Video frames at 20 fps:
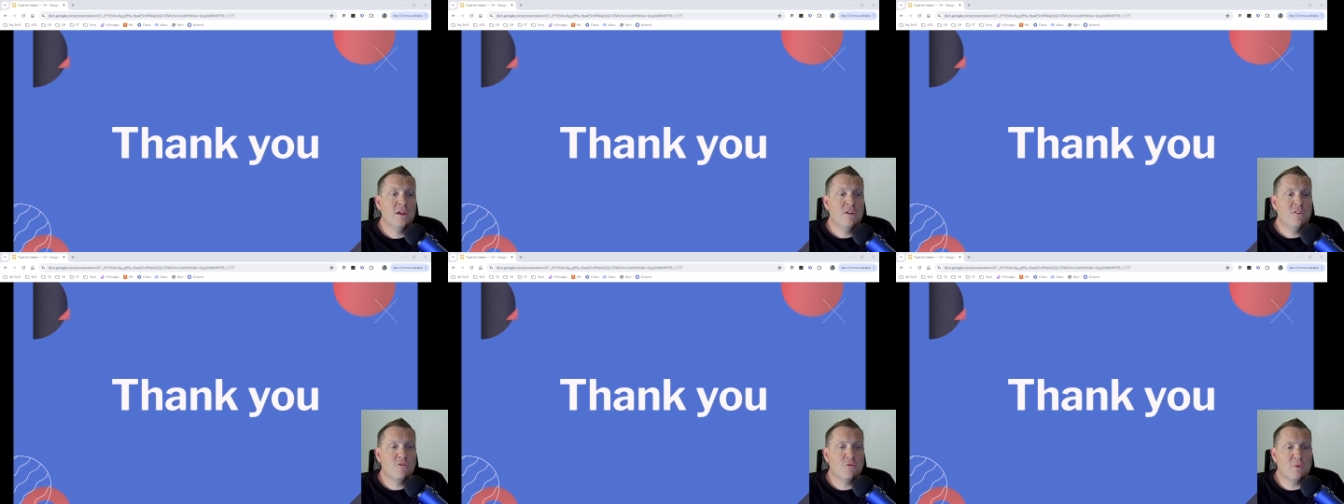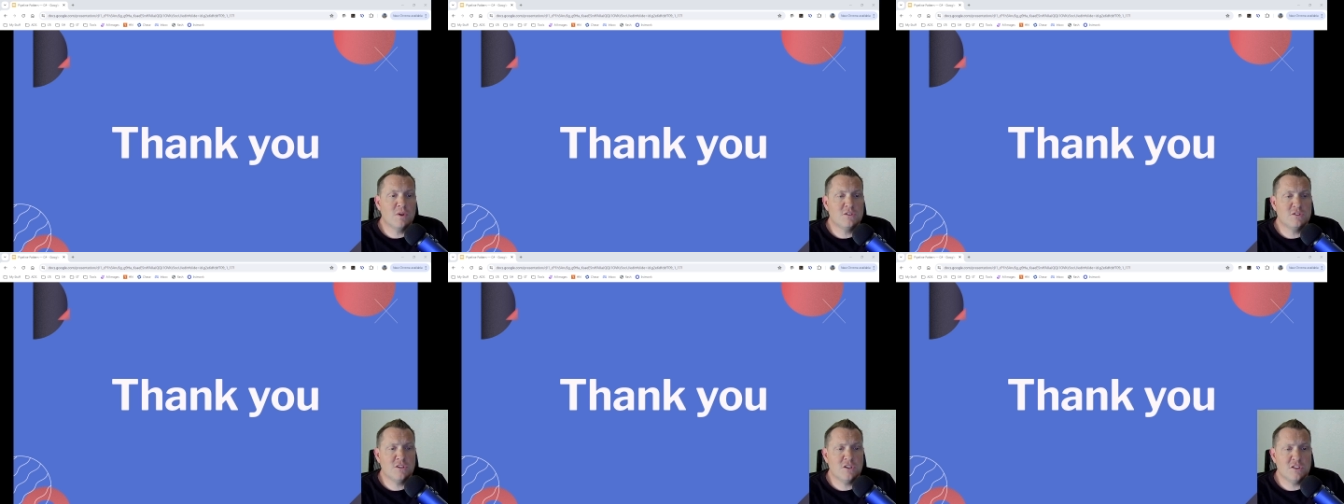So
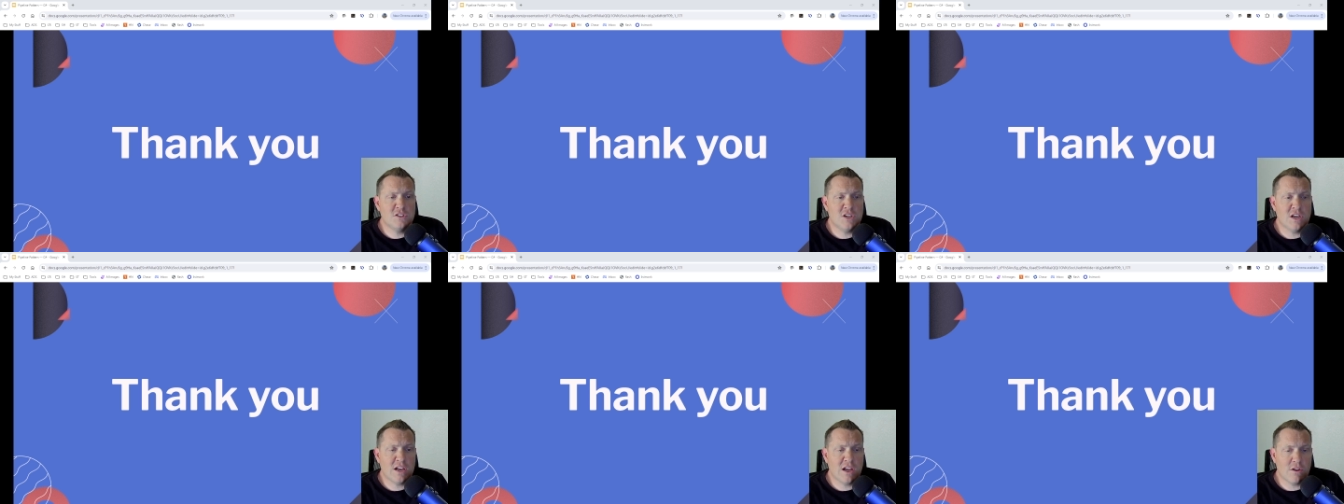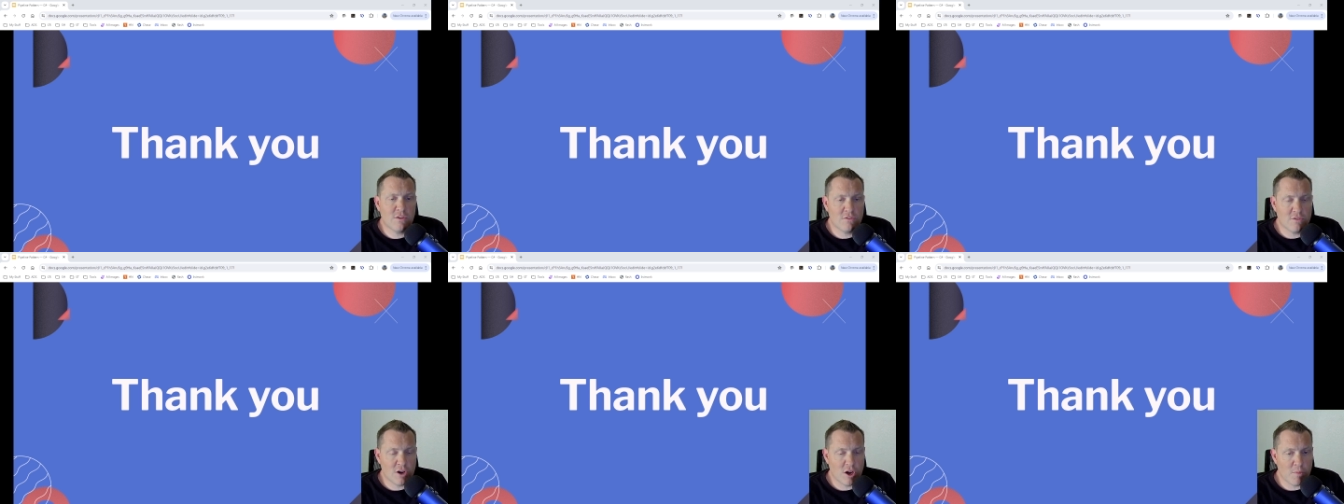make sure to check
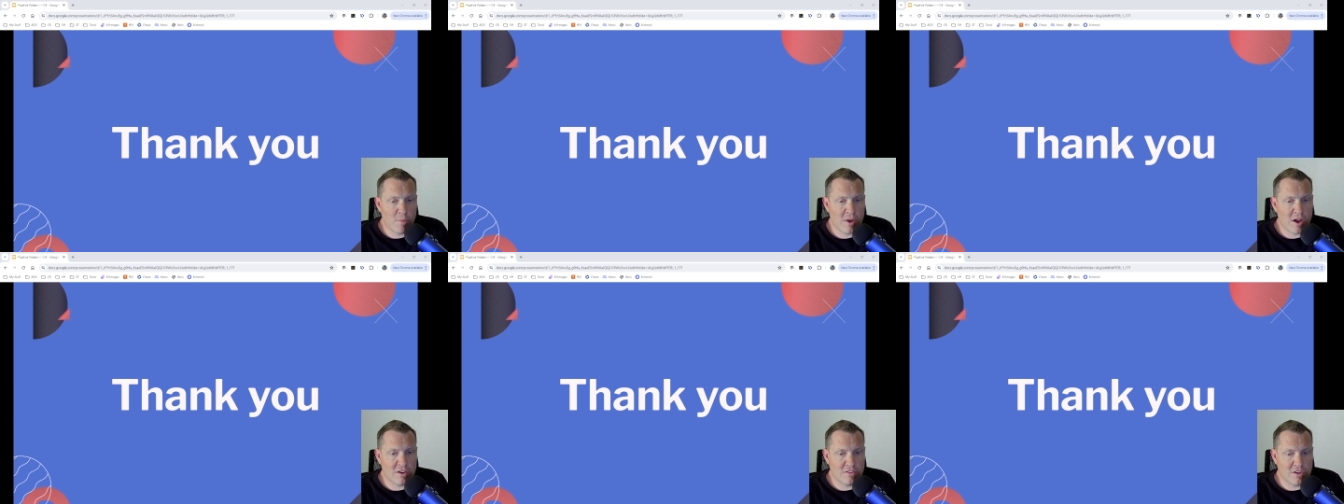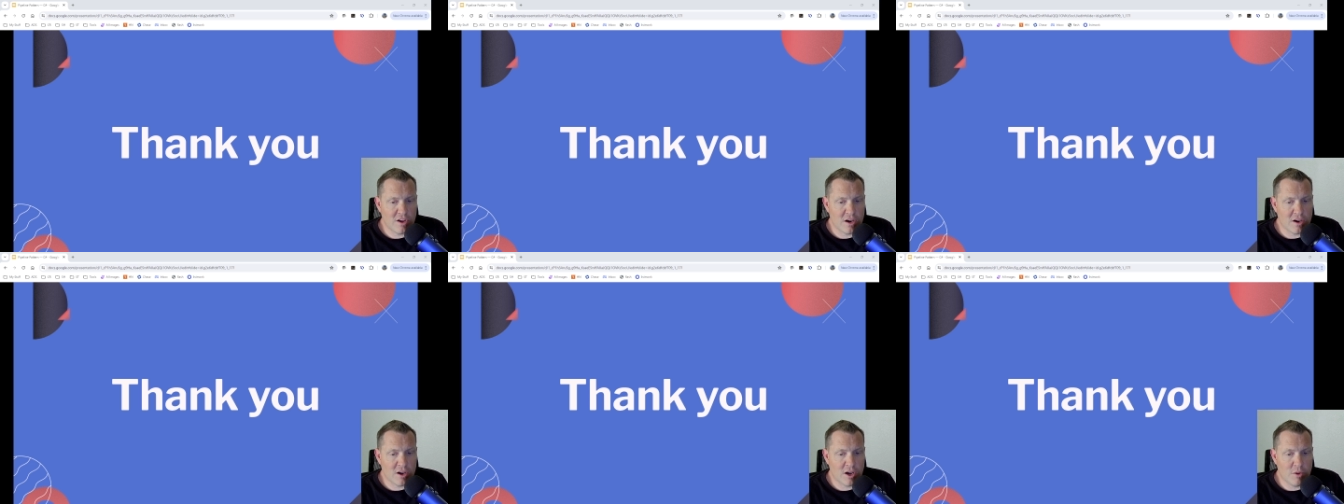out Startup Hakk
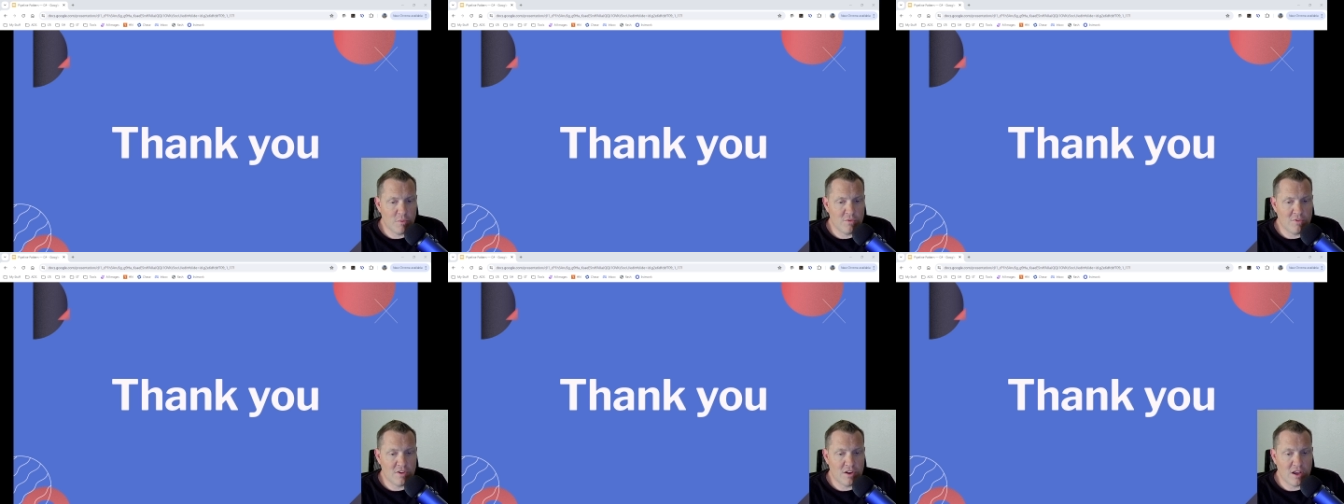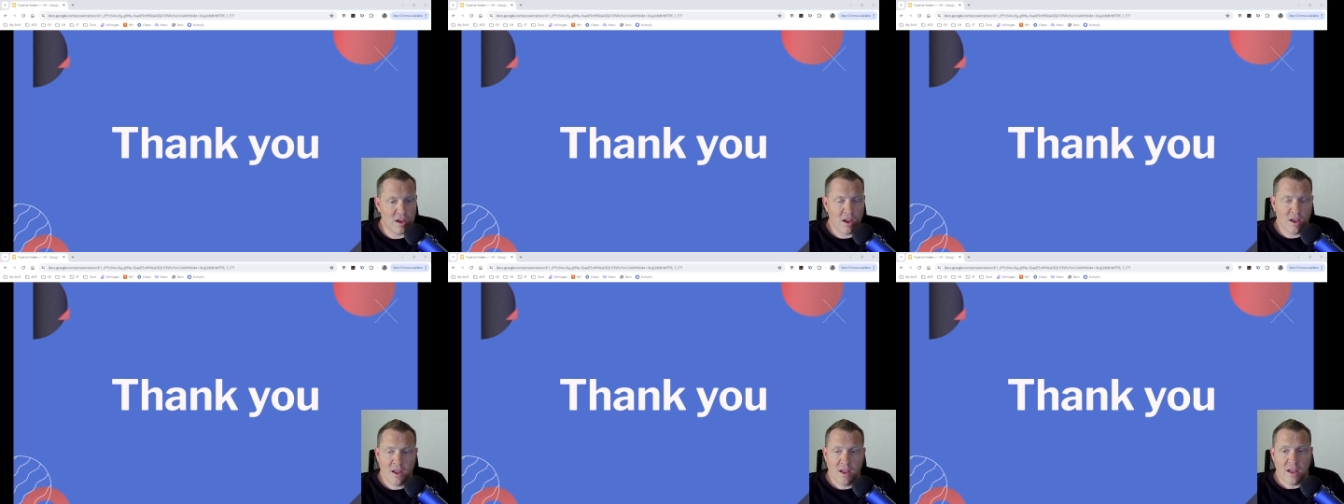dot com
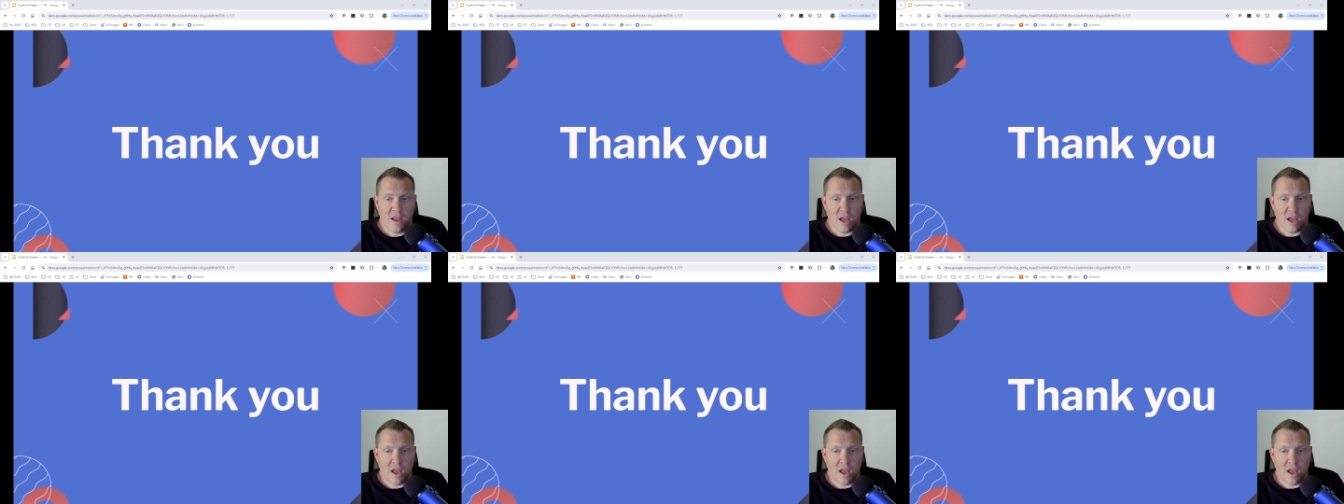today,